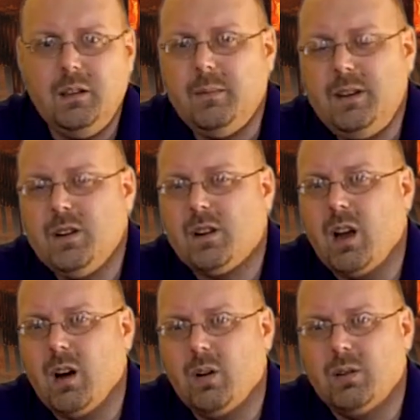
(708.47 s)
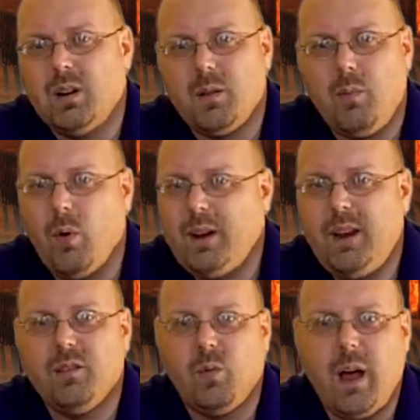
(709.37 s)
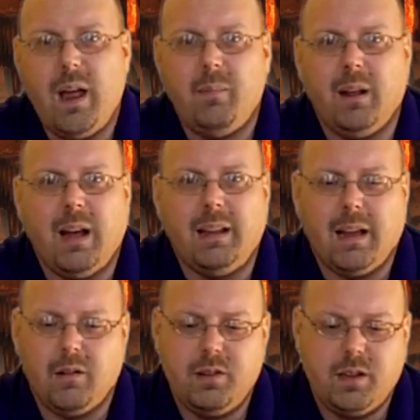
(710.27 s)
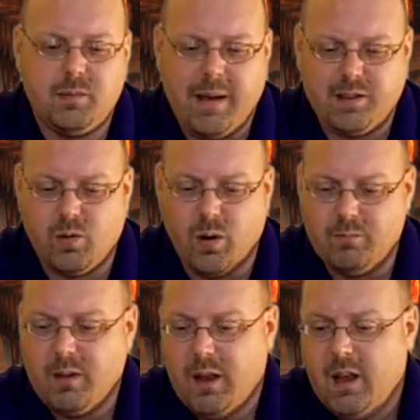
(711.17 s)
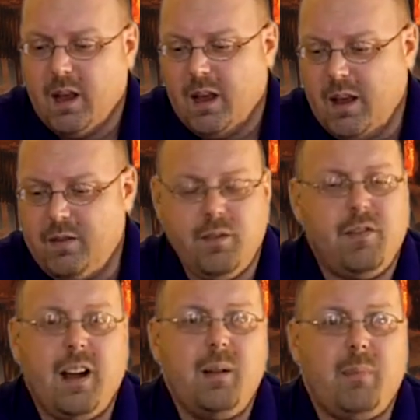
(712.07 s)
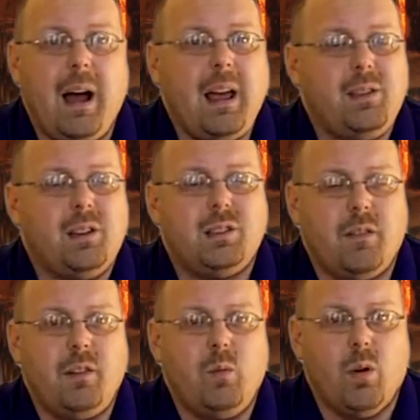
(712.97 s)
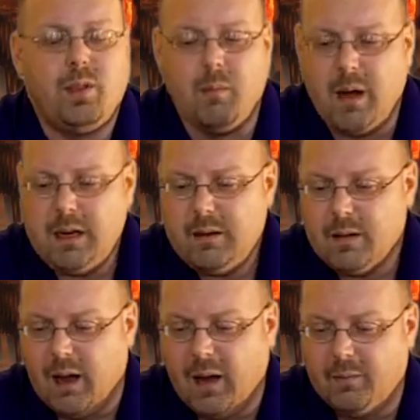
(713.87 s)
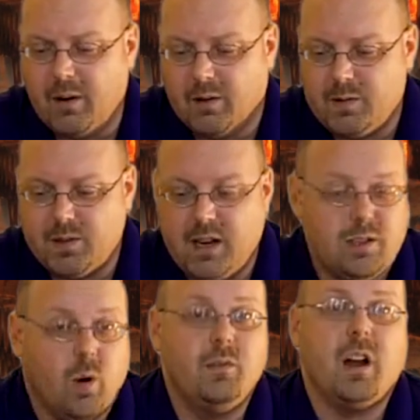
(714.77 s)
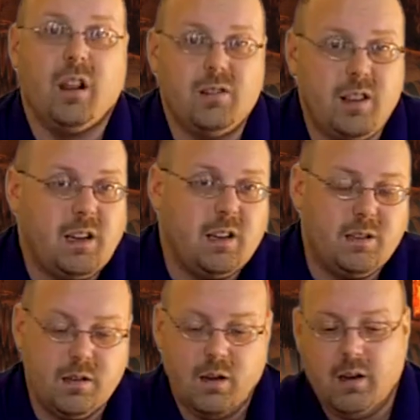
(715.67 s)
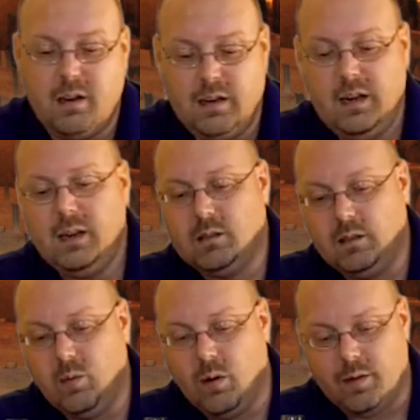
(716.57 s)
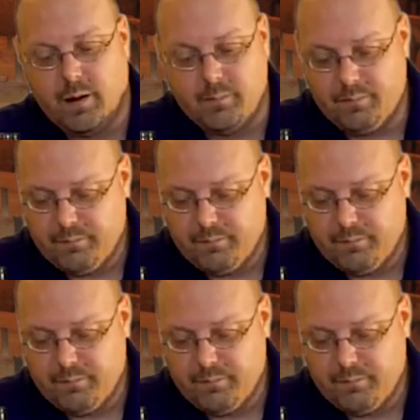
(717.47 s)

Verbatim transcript: I mean, you could go another point either way, but I, I, don't think it's a bad score. If you can find to buy it, I think it's definitely worth the money. Um, you know, especially at twelve dollars, I think it's easily worth it.